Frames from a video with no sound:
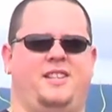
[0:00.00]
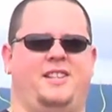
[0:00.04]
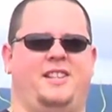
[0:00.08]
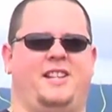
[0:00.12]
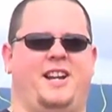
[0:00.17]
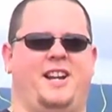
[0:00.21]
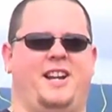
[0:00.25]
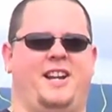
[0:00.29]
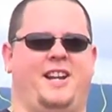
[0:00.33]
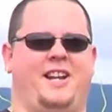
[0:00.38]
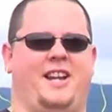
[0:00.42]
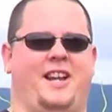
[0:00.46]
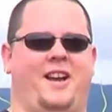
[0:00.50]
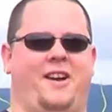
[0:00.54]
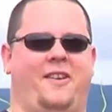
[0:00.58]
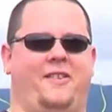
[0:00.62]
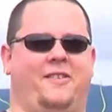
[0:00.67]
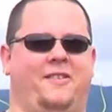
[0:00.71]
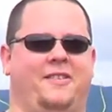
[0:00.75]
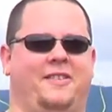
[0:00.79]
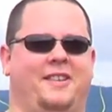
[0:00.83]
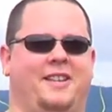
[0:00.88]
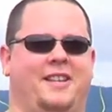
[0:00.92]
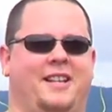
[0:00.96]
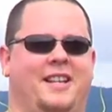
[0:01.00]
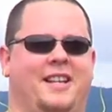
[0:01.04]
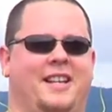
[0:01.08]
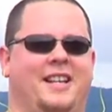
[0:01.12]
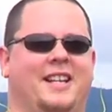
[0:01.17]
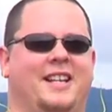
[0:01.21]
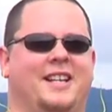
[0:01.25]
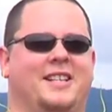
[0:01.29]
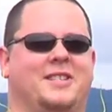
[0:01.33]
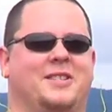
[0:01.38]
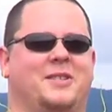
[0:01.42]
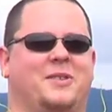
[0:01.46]
There you go.
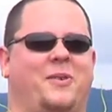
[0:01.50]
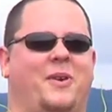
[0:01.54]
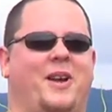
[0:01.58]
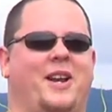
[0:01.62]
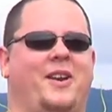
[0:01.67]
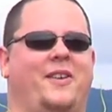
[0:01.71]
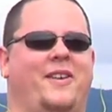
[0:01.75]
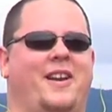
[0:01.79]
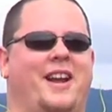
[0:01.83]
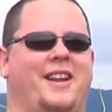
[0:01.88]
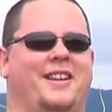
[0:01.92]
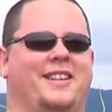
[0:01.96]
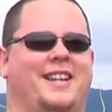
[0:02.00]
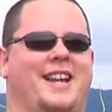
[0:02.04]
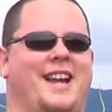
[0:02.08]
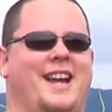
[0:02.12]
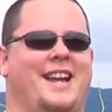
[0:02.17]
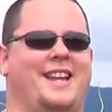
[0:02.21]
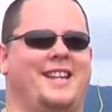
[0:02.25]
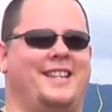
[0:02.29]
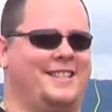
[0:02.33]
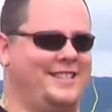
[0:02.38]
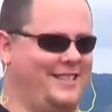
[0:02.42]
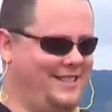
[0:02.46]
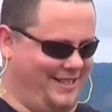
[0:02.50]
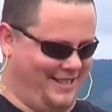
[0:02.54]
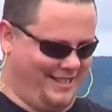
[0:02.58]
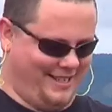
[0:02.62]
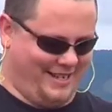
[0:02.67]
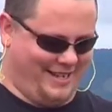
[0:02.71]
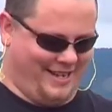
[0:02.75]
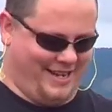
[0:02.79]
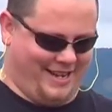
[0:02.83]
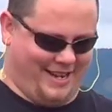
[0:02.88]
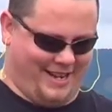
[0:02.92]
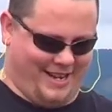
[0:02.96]
20 round, guys.
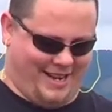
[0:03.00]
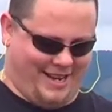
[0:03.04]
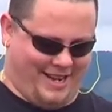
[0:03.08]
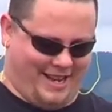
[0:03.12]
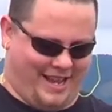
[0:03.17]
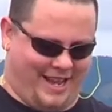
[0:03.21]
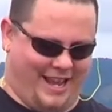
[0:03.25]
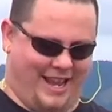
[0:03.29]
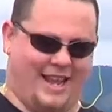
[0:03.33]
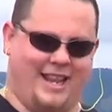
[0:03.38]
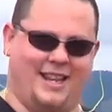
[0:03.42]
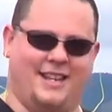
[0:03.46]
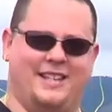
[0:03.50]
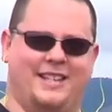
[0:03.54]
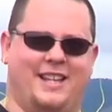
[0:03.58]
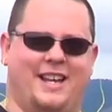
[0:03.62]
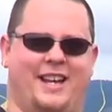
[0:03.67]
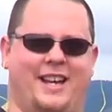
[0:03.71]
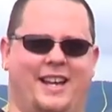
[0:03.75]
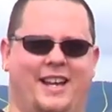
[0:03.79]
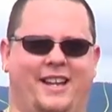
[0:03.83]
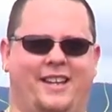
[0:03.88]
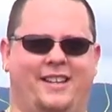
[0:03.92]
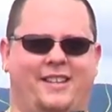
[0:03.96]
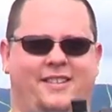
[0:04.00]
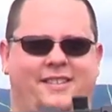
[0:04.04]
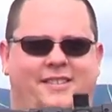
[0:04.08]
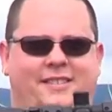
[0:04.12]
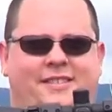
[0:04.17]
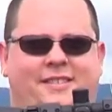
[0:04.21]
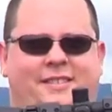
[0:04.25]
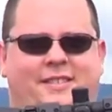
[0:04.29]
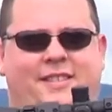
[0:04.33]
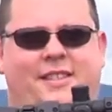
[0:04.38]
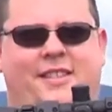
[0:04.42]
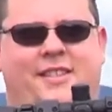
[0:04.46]
And
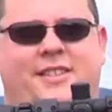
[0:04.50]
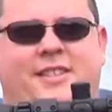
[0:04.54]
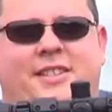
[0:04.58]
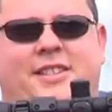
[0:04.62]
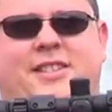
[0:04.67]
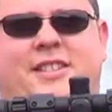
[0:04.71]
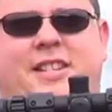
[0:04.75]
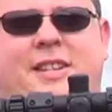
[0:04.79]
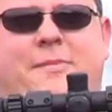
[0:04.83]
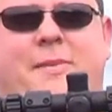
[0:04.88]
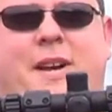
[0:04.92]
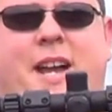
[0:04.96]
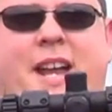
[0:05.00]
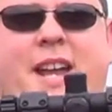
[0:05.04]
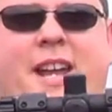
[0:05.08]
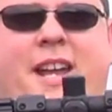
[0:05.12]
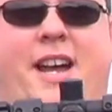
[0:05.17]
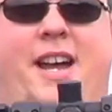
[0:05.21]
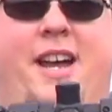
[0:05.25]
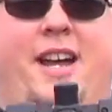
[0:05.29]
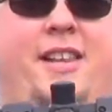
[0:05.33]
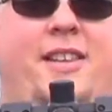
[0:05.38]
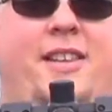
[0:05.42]
you can see my